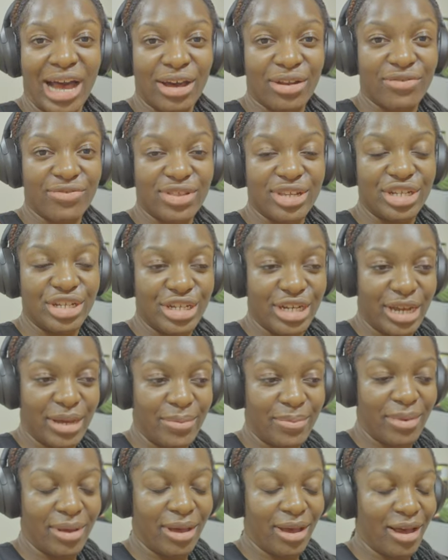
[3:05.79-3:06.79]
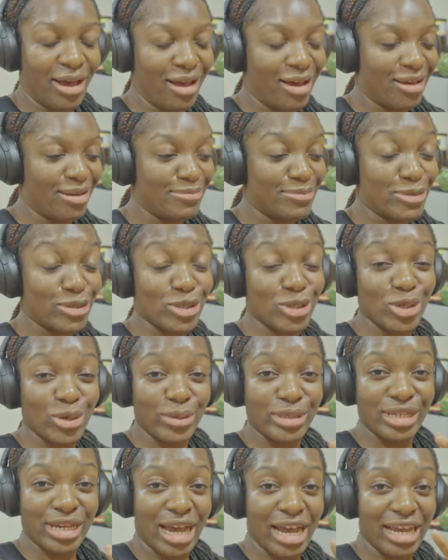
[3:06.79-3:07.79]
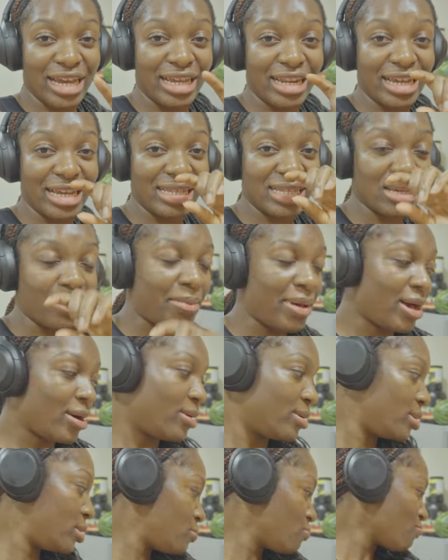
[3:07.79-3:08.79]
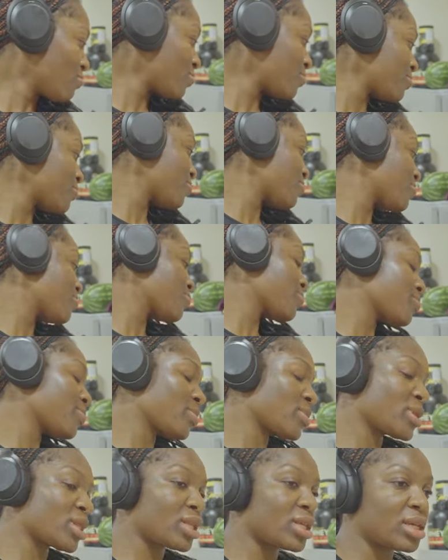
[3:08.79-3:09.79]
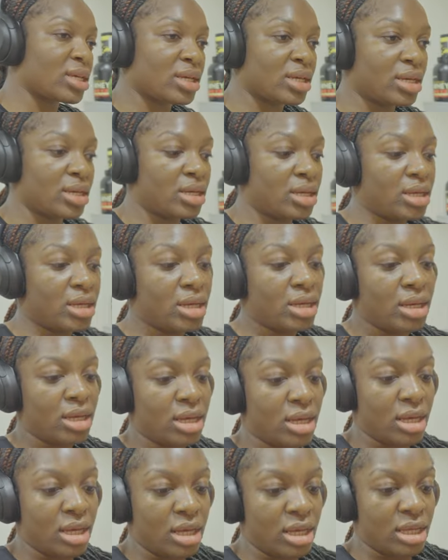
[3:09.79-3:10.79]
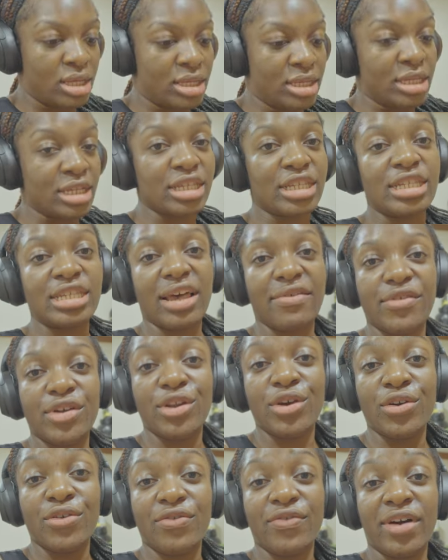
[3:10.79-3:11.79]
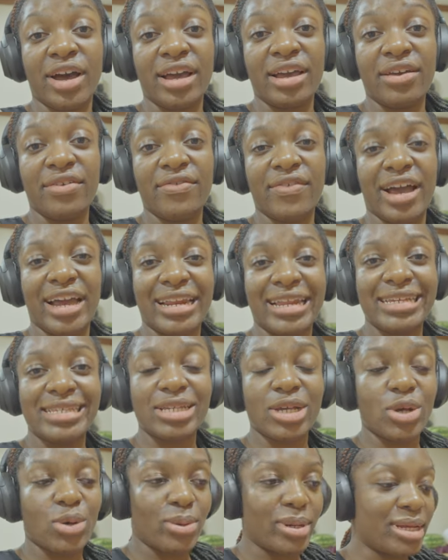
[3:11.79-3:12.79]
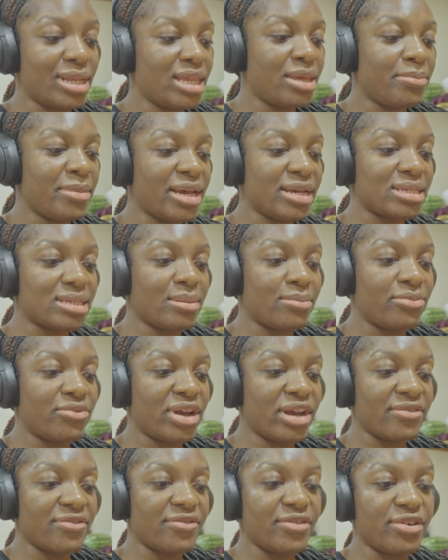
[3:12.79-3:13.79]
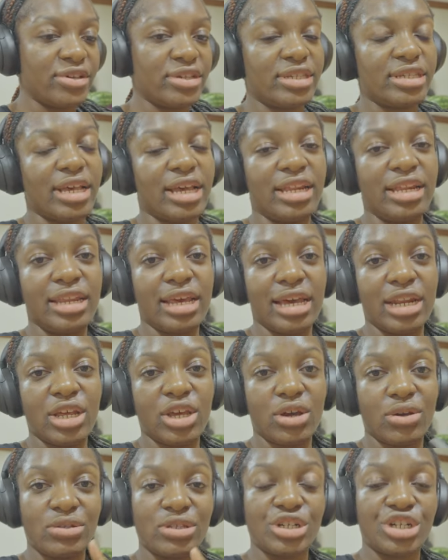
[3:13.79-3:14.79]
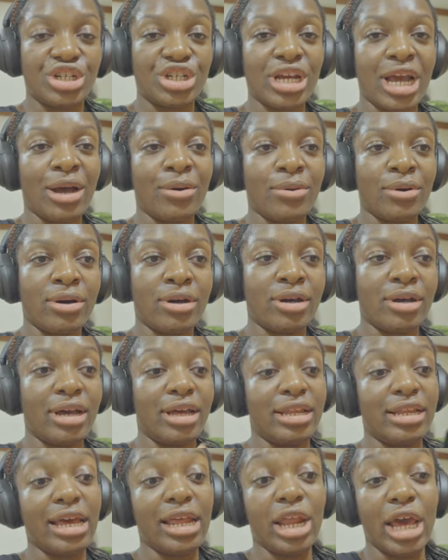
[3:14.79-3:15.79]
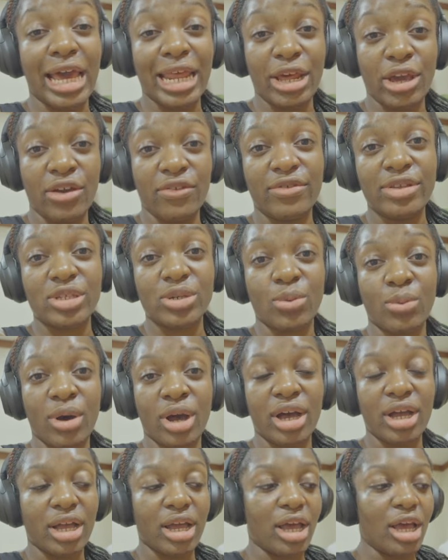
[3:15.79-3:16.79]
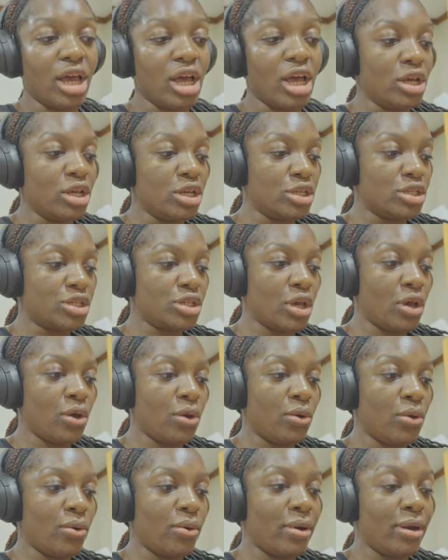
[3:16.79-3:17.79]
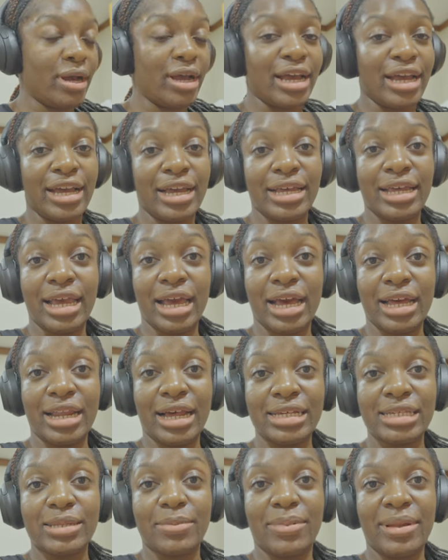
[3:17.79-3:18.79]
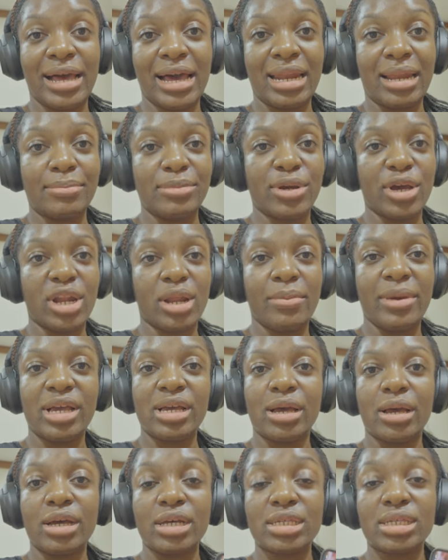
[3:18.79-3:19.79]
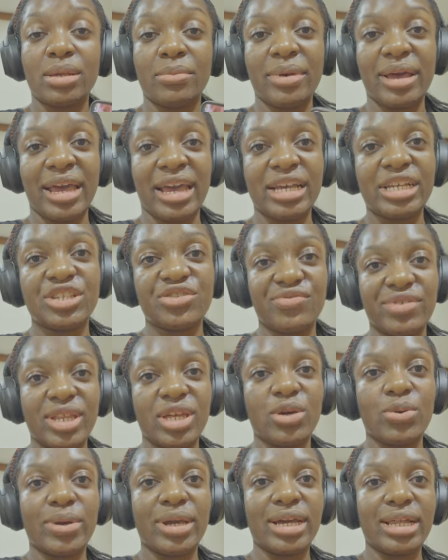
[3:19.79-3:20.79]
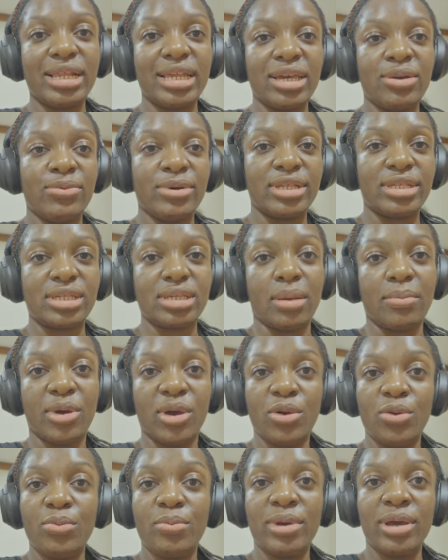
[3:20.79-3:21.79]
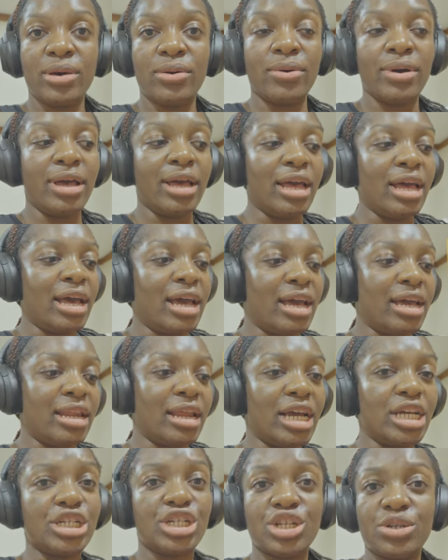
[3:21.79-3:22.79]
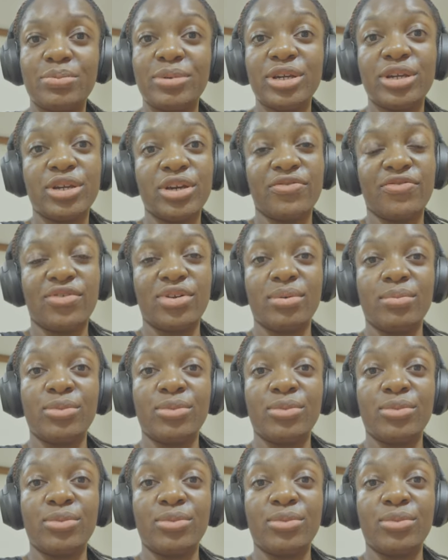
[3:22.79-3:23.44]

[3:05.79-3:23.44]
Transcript: out of the gym. So tired. It's about 7:05. I need to quickly make some breakfast and then go to shower and then head over to work. So, yeah, that's the plan. I'm gonna make some eggs really quickly with some oatmeal and I should be good for the